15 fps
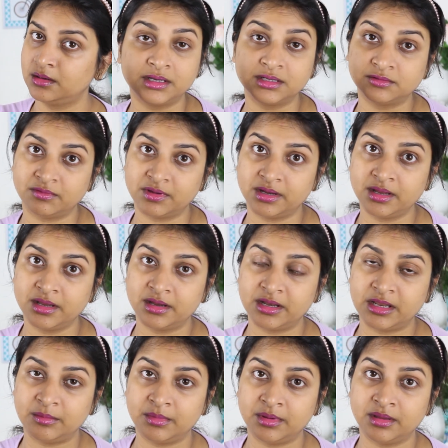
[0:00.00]
It is very
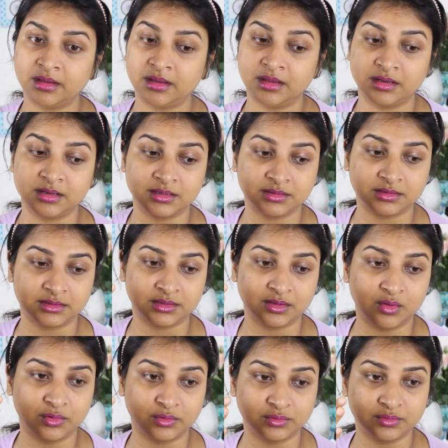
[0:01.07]
creamy. It is
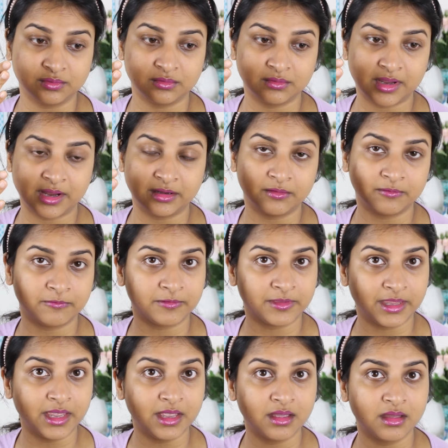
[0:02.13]
also kind of
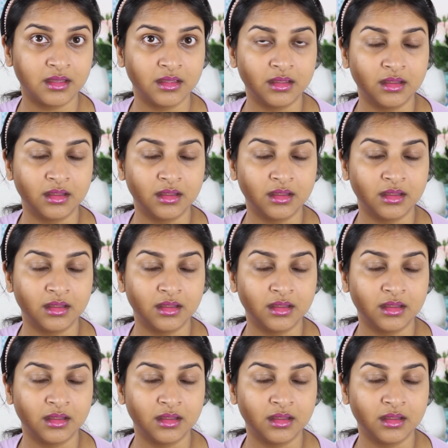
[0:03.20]
thick,